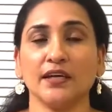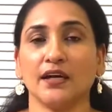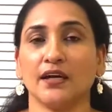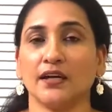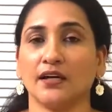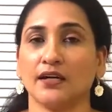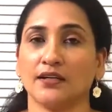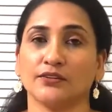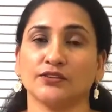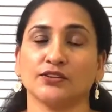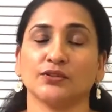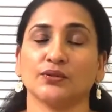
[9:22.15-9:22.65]

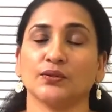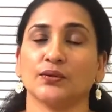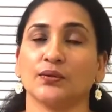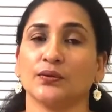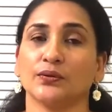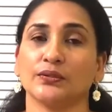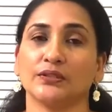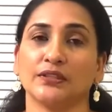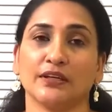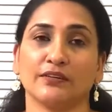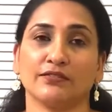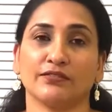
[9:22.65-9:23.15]
Uh,
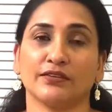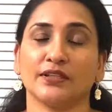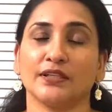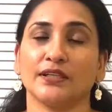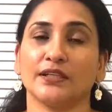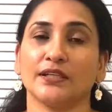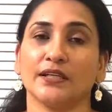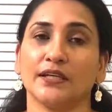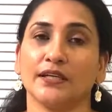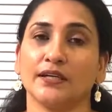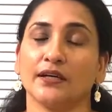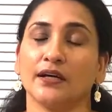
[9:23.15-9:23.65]
so
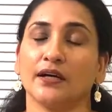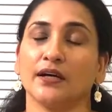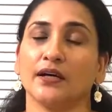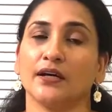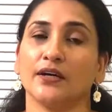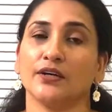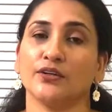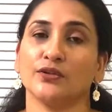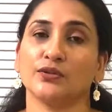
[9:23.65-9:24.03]
definitely uh,